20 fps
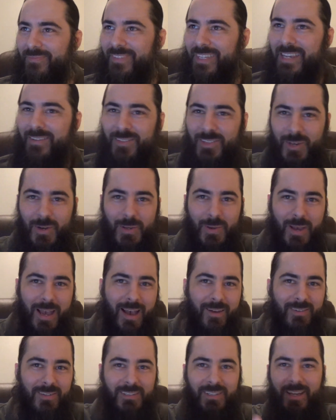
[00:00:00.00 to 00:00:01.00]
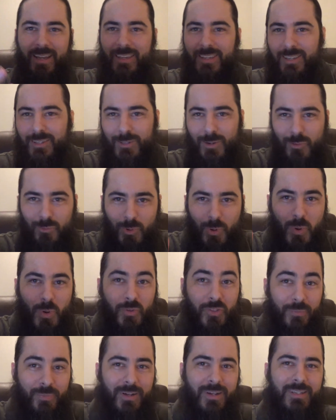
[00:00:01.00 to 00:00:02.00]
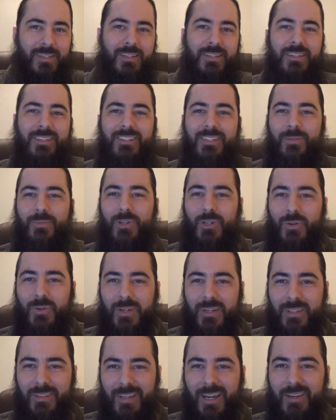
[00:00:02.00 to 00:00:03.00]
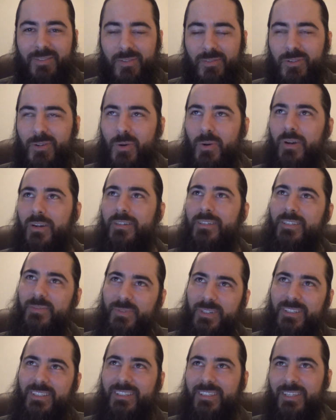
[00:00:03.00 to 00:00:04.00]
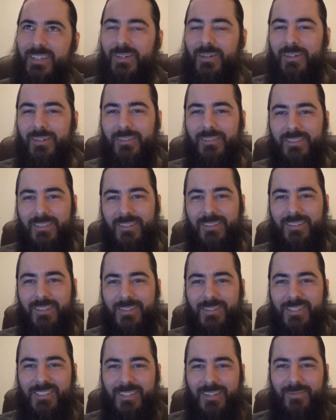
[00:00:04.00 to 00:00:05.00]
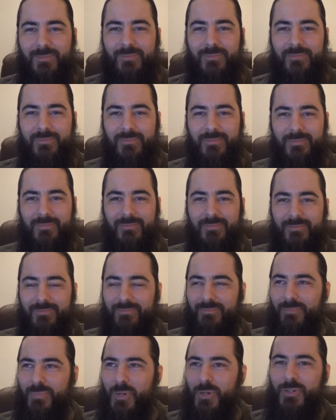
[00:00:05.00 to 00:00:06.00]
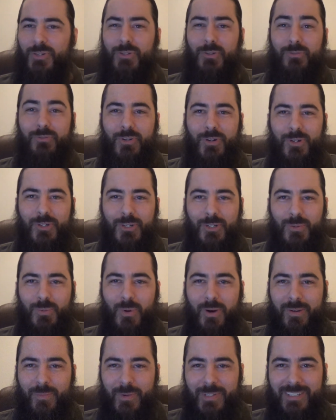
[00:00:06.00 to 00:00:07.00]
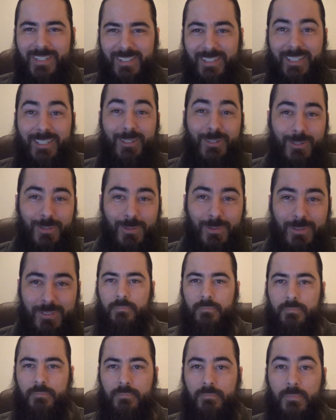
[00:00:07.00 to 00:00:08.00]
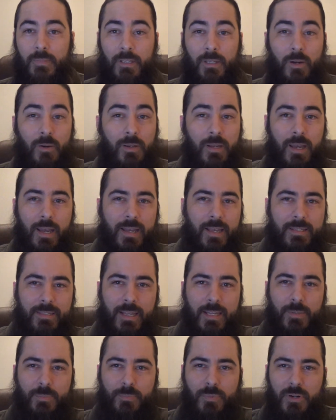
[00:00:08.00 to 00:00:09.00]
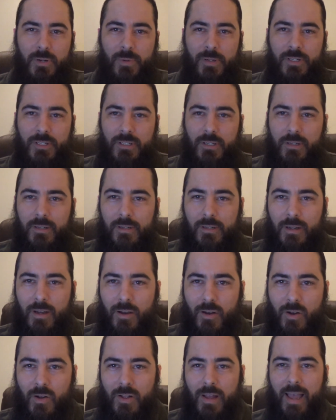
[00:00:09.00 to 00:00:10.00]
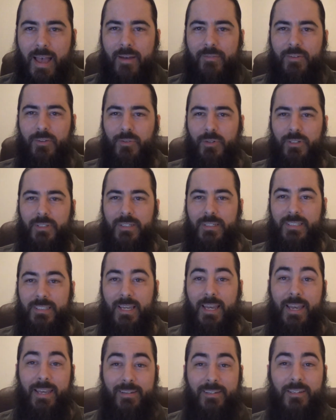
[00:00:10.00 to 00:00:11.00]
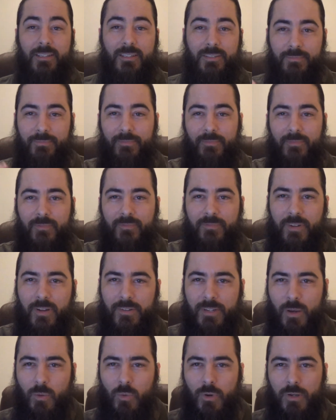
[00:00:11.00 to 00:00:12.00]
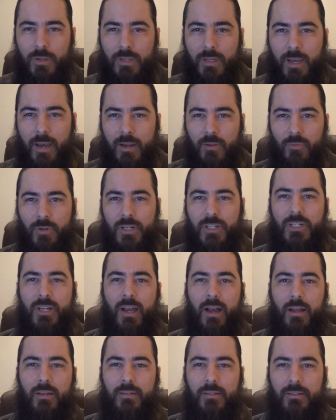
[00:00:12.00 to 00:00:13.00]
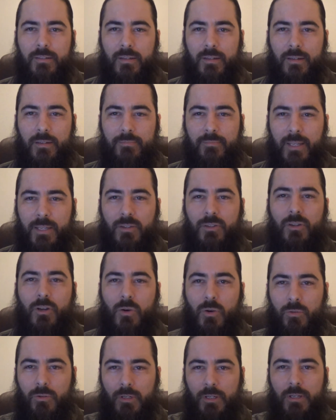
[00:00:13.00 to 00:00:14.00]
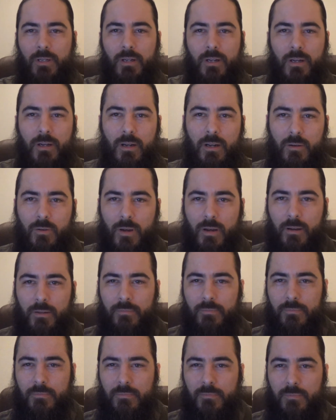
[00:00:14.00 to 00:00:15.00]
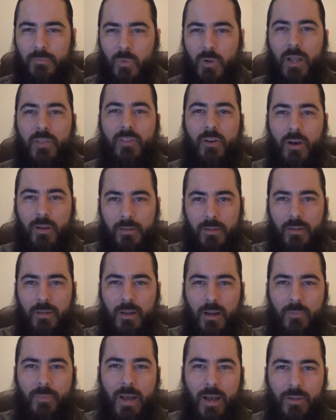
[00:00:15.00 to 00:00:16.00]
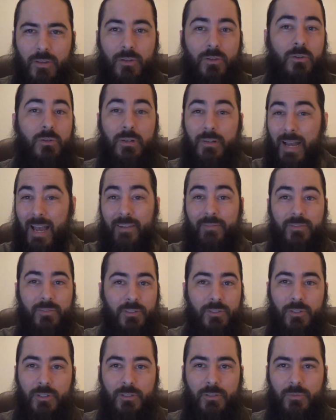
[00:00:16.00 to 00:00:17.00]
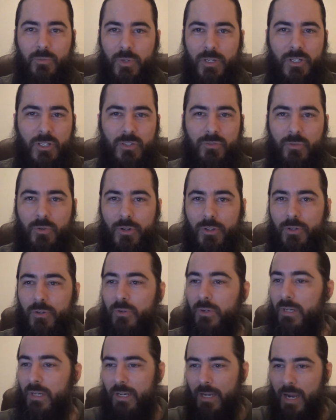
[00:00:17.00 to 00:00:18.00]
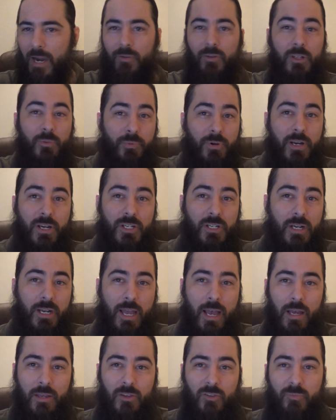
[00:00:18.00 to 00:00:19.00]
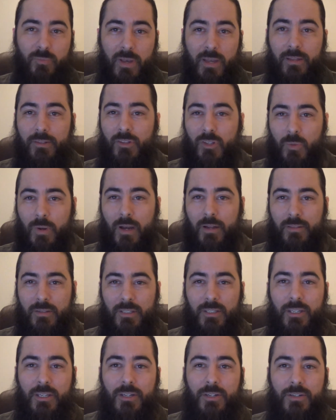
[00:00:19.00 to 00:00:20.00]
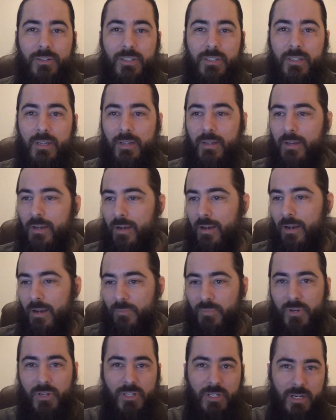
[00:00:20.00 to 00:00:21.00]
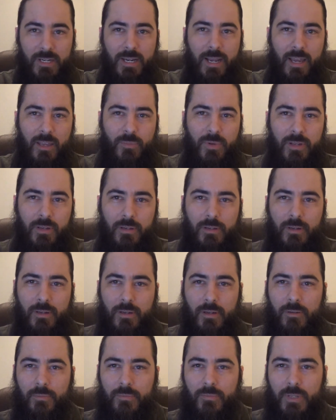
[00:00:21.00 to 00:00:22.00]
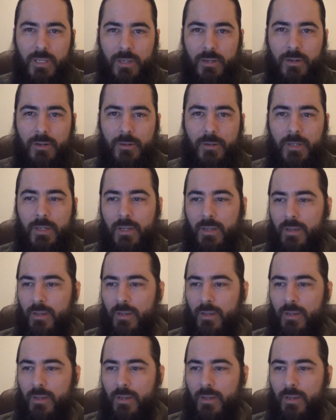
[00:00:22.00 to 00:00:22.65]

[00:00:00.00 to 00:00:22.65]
even though you have to, like, you know, roll the punches to some degree in life, of course, but still there's some personal virtue one must cling to. Okay, I guess that's pretty much all I have to really say. Just felt I wanted to kind of reach out and let you know what I thought about you. I have good wishes for you. I really appreciate how you've been throughout the years. Appreciate how you've been here.